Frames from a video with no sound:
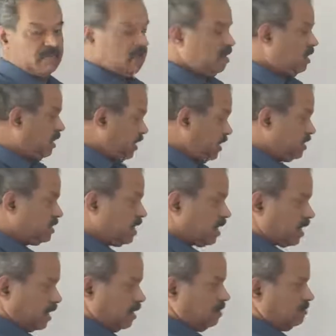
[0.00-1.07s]
In
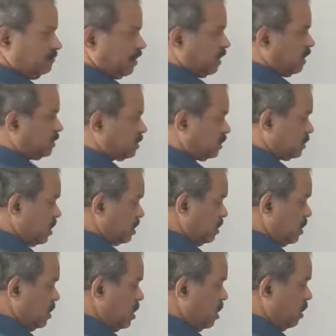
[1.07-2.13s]
general, we can say that
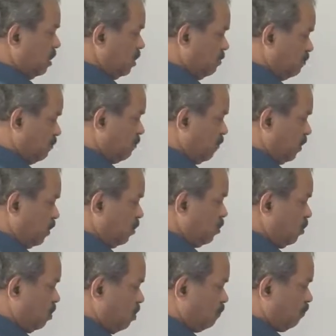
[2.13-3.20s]
if P
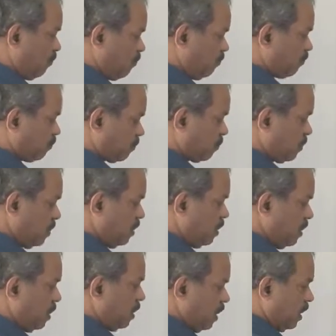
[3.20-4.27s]
of
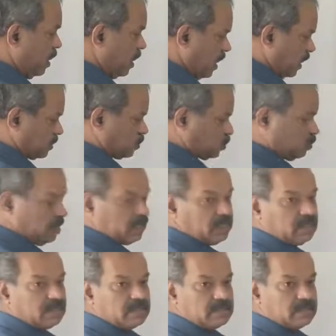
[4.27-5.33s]
xy
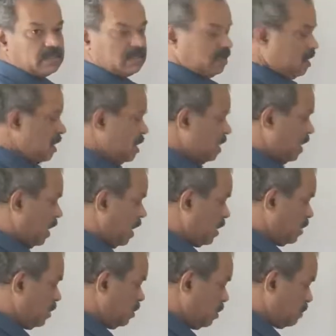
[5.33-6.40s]

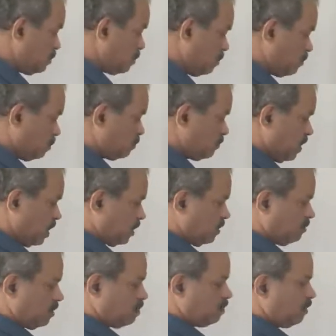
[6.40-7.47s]
and suppose we are
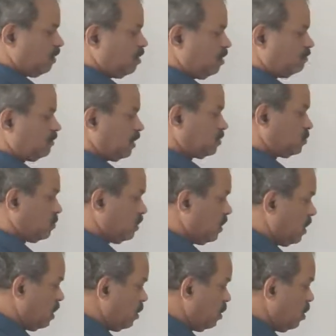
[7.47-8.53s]
given P of xy
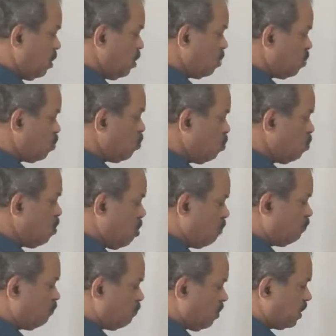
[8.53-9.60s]
and Q of
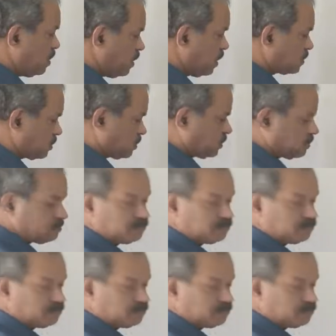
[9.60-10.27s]
yx,